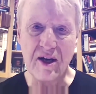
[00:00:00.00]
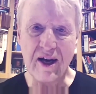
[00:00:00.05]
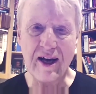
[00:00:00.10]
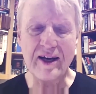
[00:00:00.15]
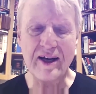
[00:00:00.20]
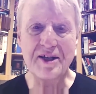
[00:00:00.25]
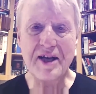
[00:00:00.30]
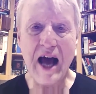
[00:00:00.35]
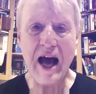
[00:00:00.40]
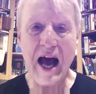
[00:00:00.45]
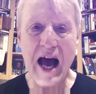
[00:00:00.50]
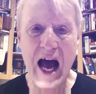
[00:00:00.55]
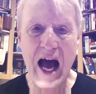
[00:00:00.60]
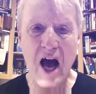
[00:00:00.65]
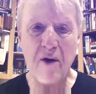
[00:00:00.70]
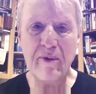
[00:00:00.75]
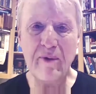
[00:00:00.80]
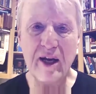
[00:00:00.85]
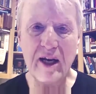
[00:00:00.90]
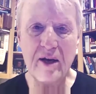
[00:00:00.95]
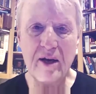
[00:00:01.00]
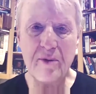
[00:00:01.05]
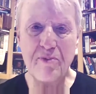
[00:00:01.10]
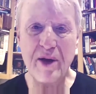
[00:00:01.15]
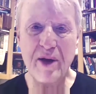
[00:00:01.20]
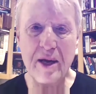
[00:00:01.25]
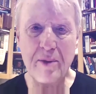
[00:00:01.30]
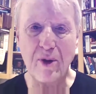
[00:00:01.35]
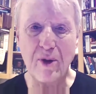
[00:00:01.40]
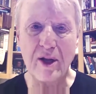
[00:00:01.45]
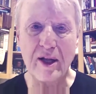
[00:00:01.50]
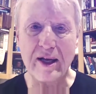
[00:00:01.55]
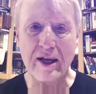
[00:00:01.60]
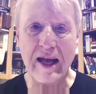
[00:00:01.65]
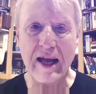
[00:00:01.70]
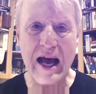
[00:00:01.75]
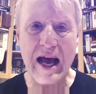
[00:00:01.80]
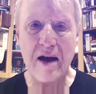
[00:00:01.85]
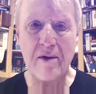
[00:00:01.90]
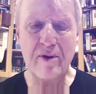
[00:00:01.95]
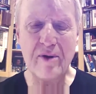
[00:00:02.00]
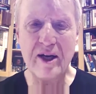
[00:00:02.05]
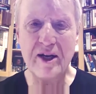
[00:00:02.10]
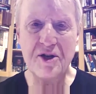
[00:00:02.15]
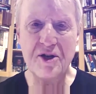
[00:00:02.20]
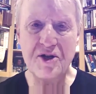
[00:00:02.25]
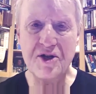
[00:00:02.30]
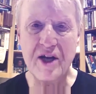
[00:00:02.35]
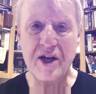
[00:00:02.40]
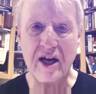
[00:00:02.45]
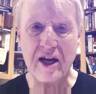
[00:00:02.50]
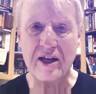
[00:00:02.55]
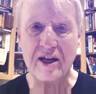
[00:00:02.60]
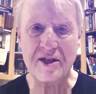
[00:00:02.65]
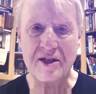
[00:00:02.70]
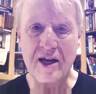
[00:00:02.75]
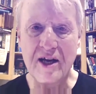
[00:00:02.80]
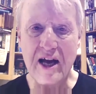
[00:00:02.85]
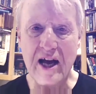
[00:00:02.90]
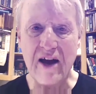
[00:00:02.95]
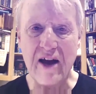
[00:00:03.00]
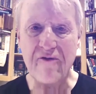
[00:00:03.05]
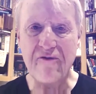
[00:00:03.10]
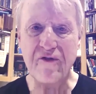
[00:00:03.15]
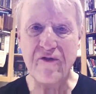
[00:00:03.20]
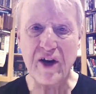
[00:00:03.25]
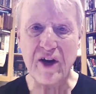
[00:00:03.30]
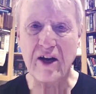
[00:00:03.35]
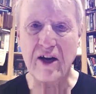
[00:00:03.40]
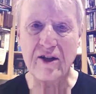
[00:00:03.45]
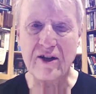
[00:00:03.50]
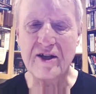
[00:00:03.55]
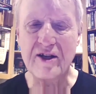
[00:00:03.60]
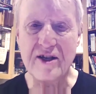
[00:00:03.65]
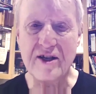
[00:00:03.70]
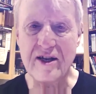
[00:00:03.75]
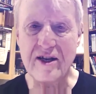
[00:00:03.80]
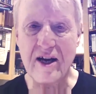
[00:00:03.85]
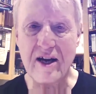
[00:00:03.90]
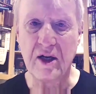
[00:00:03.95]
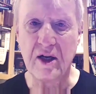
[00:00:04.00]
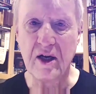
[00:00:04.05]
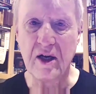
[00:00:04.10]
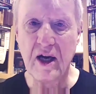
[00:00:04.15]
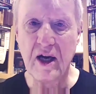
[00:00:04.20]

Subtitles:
is how many people in how many states have figured this out.